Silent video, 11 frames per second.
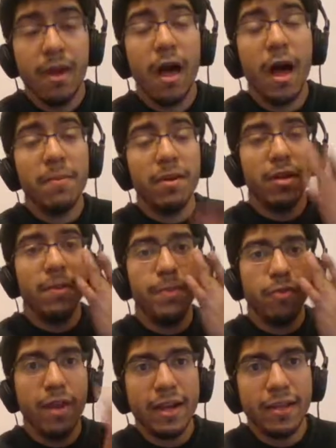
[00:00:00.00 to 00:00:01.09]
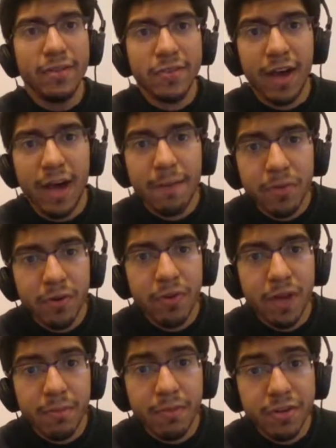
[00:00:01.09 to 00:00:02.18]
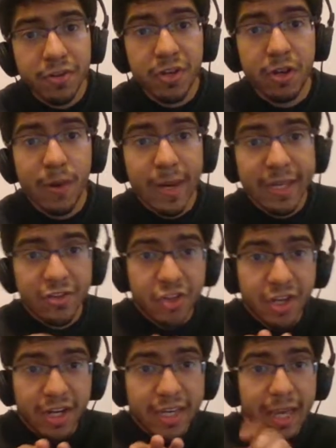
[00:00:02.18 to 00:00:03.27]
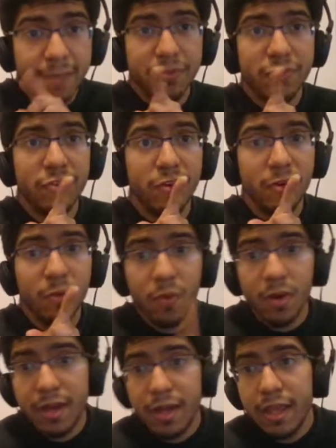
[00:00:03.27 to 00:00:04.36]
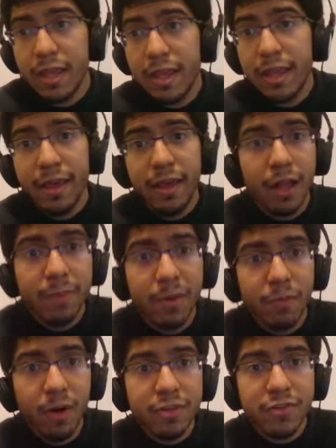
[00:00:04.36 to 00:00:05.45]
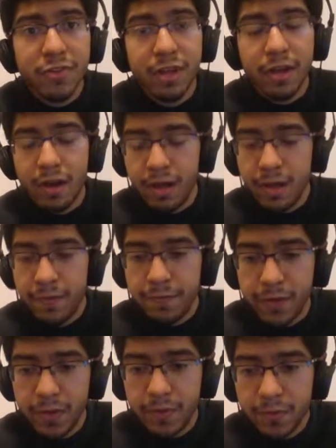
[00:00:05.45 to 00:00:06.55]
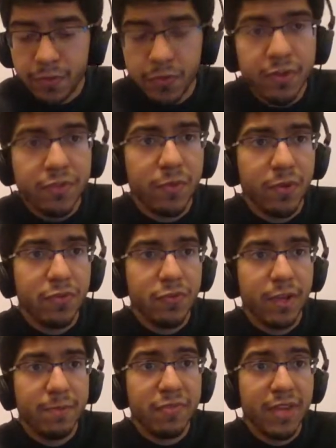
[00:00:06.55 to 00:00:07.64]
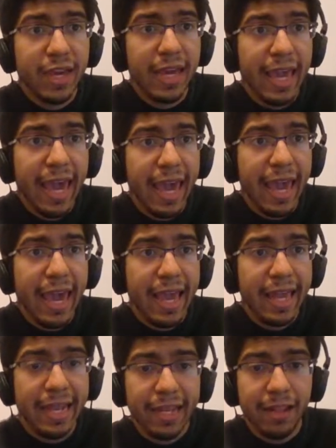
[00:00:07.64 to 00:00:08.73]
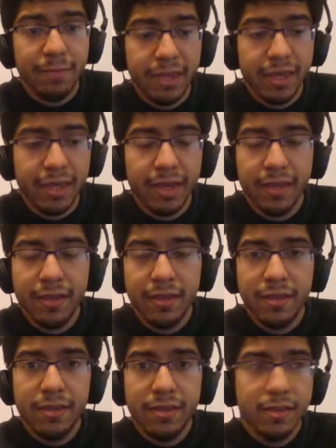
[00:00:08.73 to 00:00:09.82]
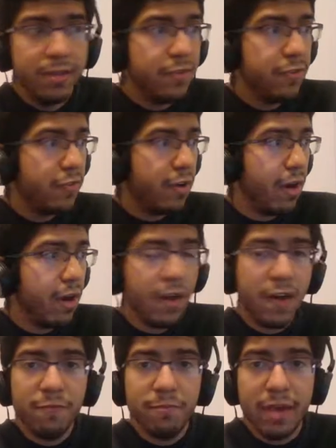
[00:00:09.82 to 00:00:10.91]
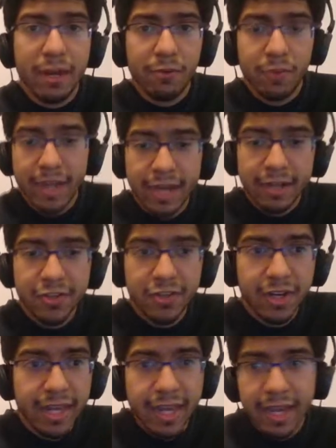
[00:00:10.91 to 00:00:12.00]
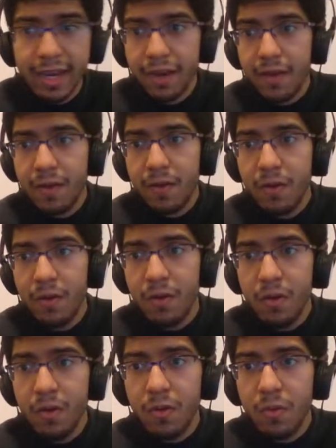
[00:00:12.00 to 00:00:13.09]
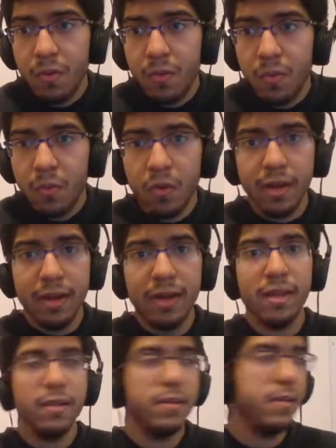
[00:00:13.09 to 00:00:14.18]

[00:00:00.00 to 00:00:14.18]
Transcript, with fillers: I'm going to be reacting to Amkodama Kawashiri episode one. I'll be watching it off of Crunchyroll's website, and I'll be starting off my reaction in one,